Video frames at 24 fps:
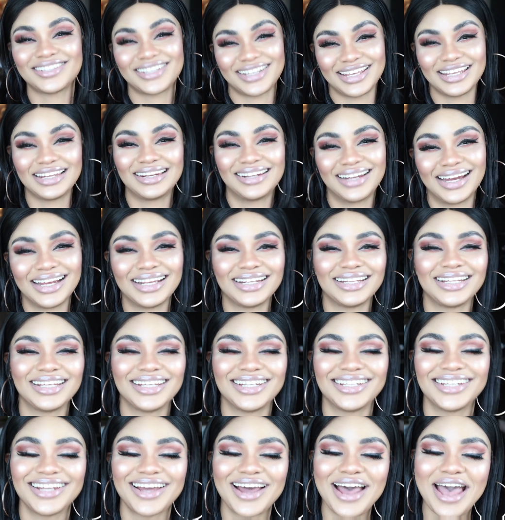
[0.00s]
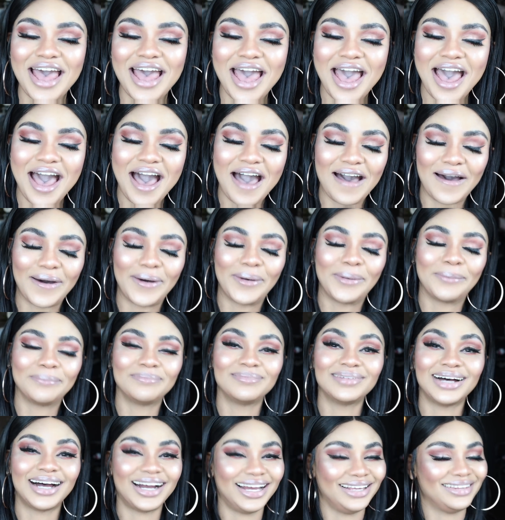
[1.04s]
skin lightening.
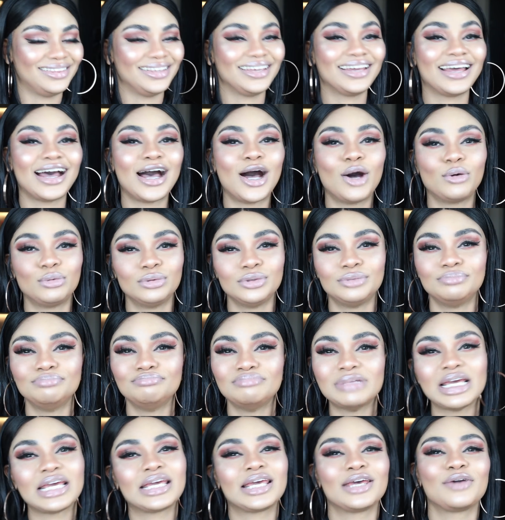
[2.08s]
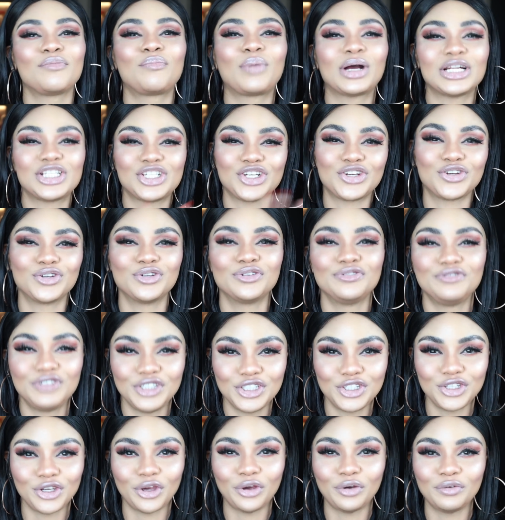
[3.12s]
Um, I think I would make a particular
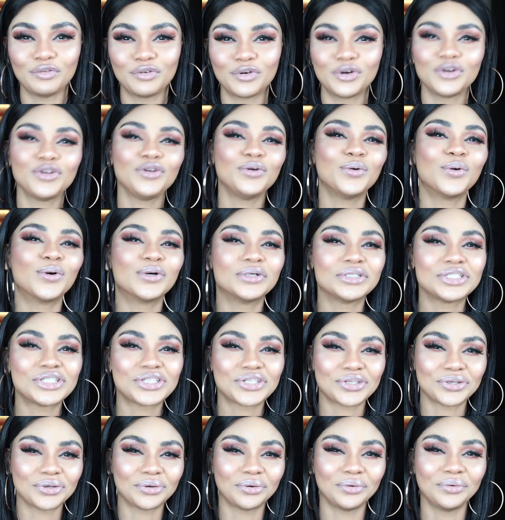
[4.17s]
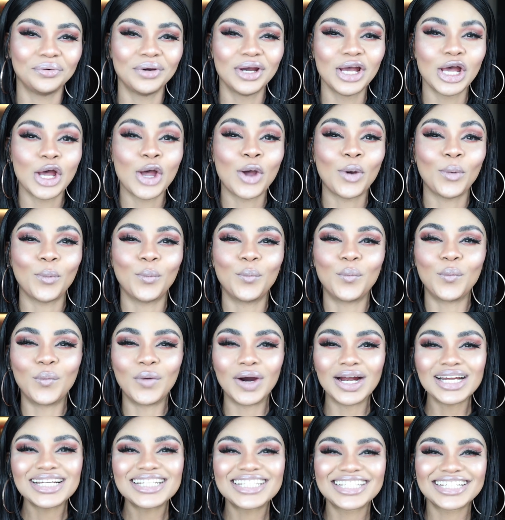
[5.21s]
video for you all to
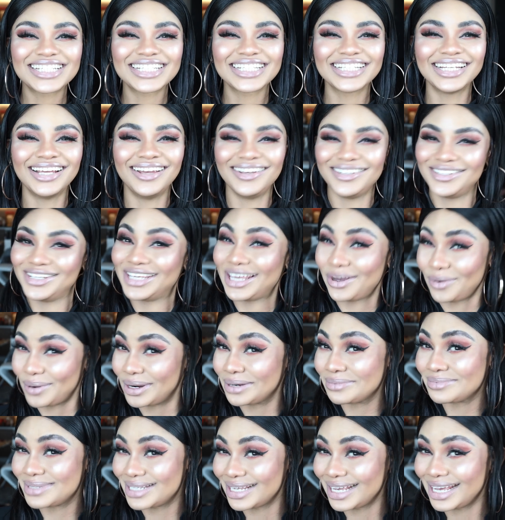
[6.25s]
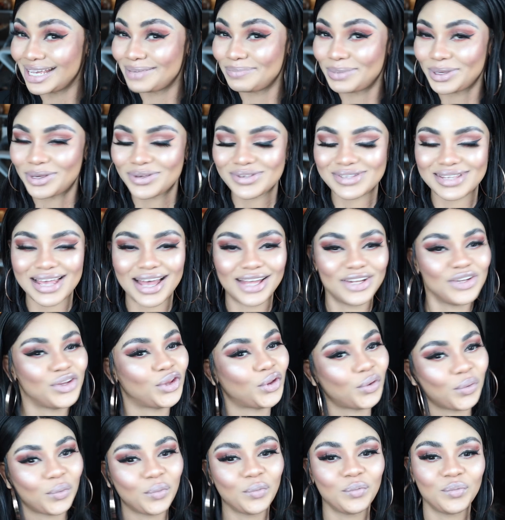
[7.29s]
watch you get what I'm saying? Because I
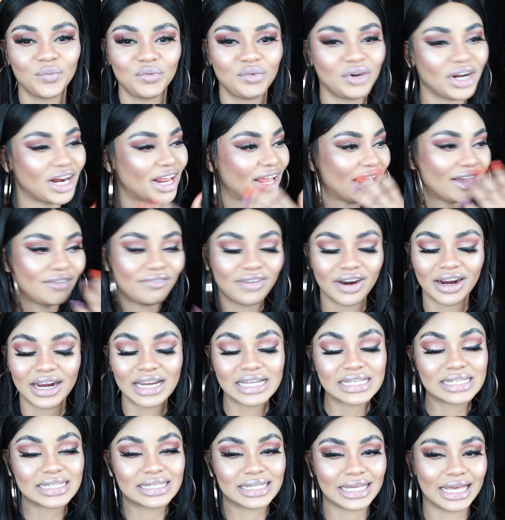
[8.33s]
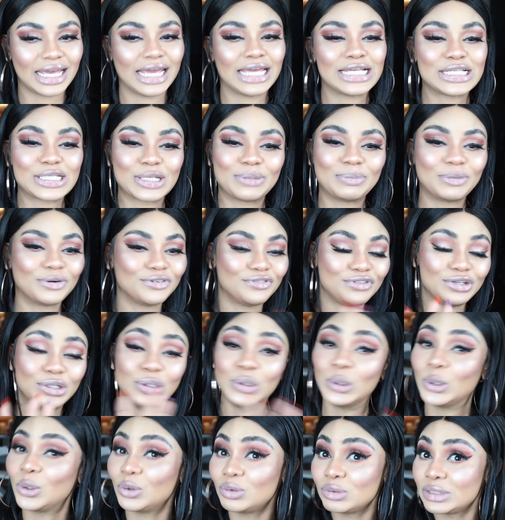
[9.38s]
know whatever I say, some of you
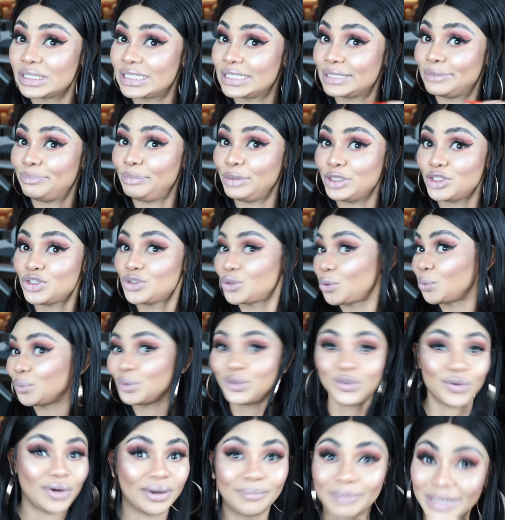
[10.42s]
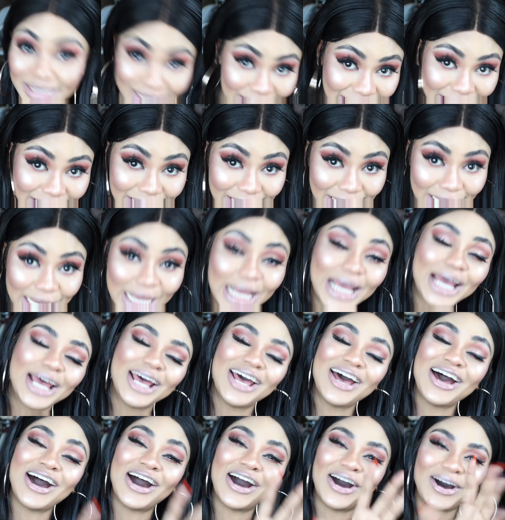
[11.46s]
all to be so dramatic
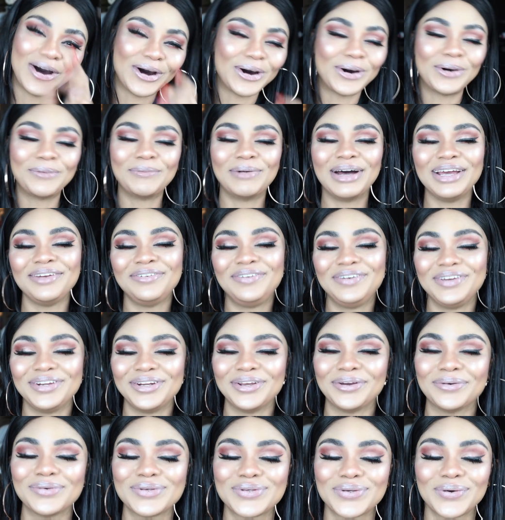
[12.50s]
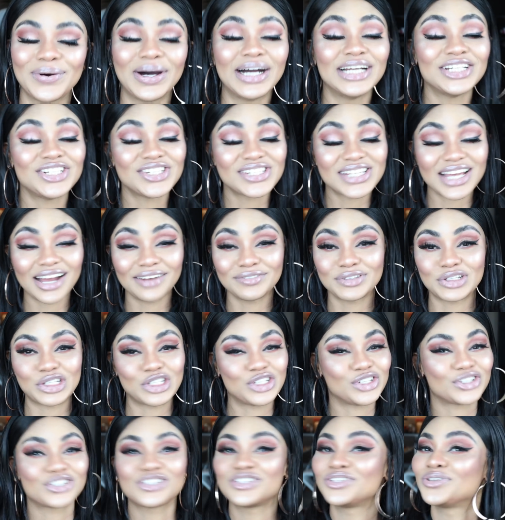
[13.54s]
on my video. So I just have to
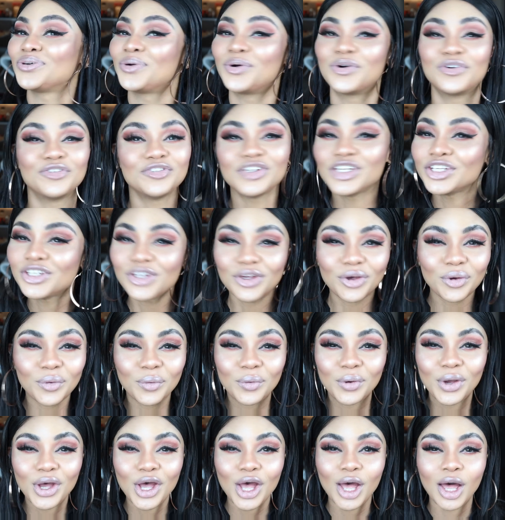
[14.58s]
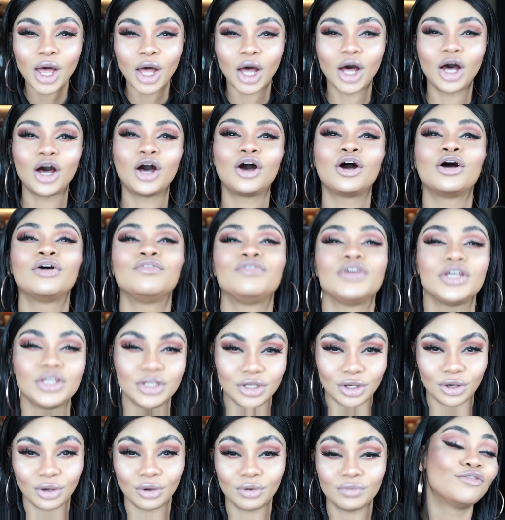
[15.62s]
just do a video, a
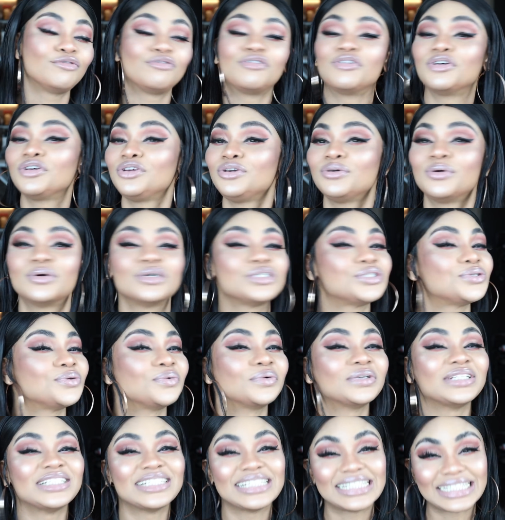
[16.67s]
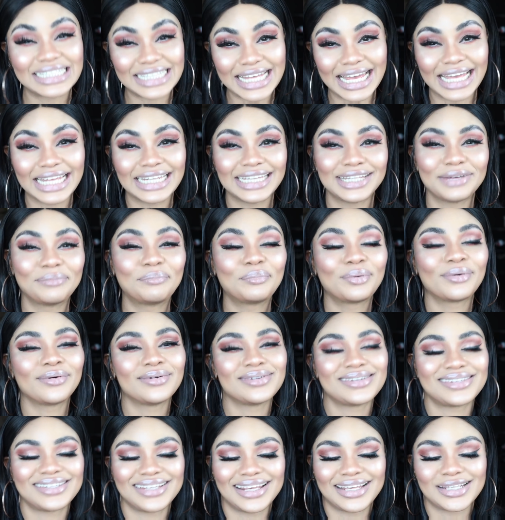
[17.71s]
video for you all to understand the
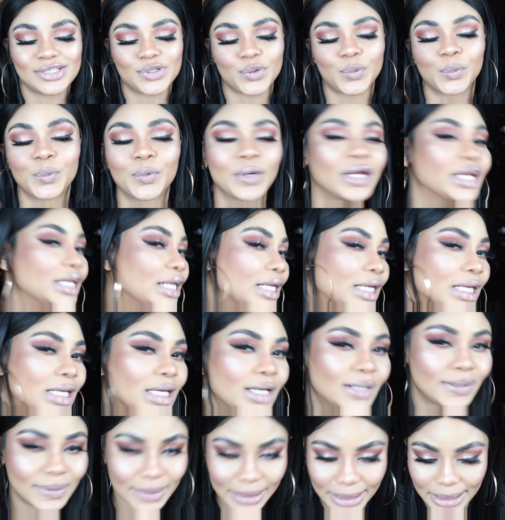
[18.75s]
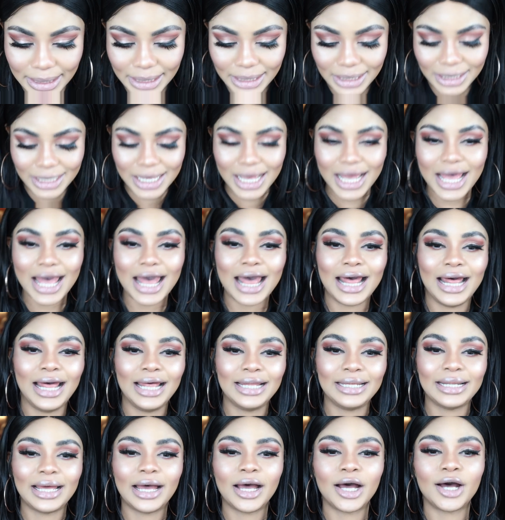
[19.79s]
process already. Okay.
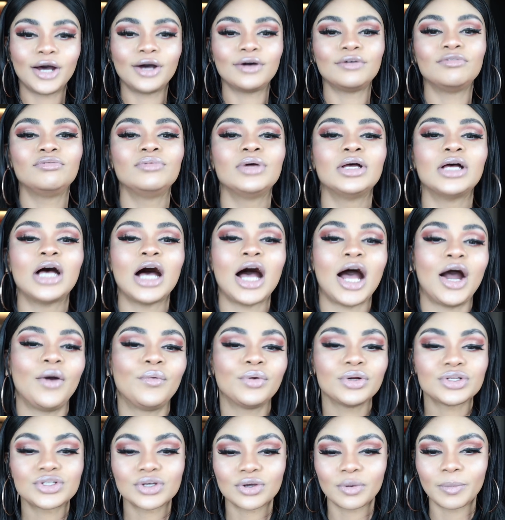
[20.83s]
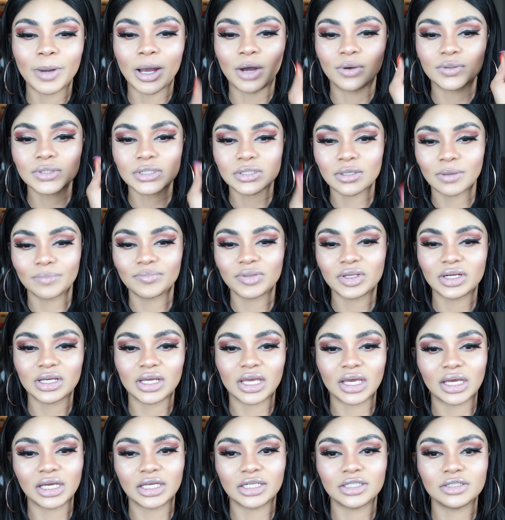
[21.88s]
And now I want to talk about something
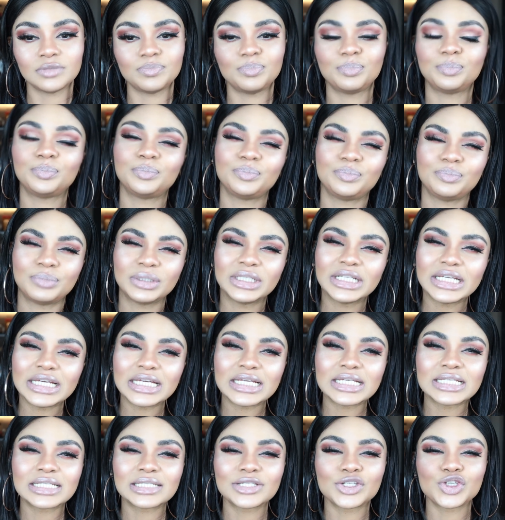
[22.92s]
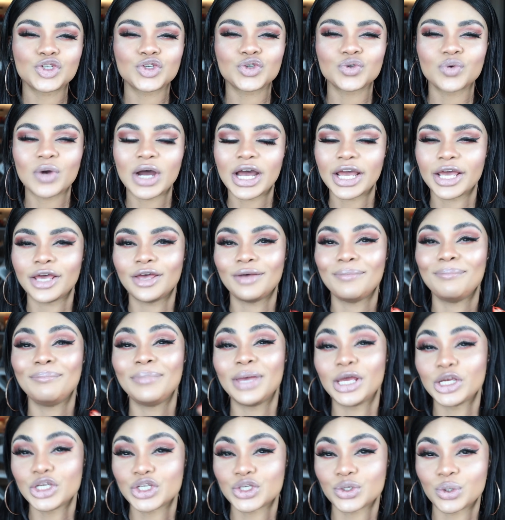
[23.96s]
again. Please try and
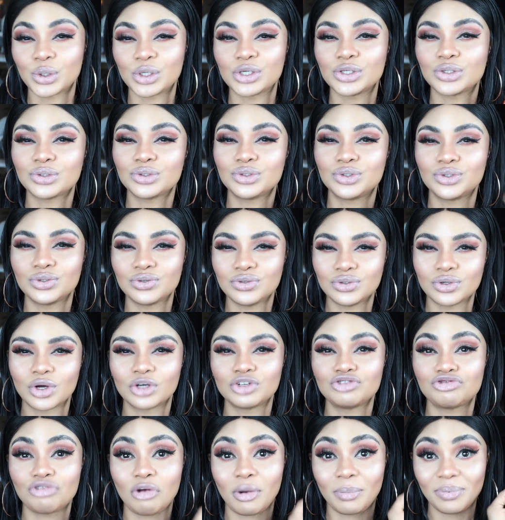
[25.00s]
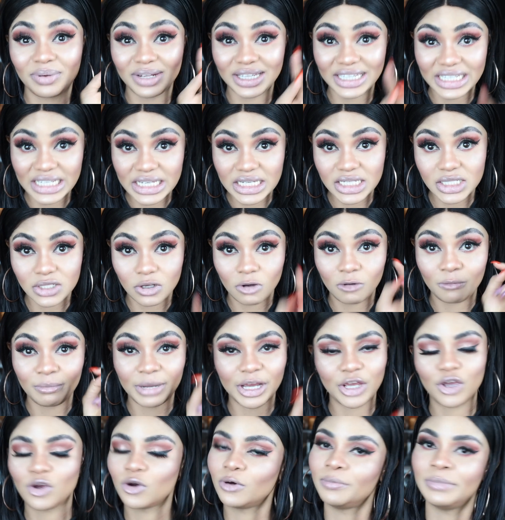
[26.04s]
make sure you do not drop links on
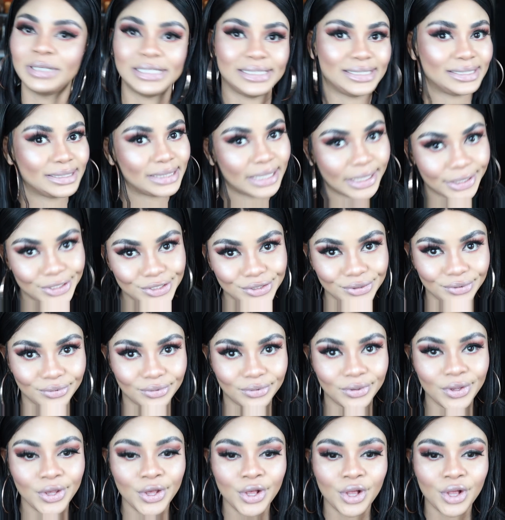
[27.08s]
my comment section.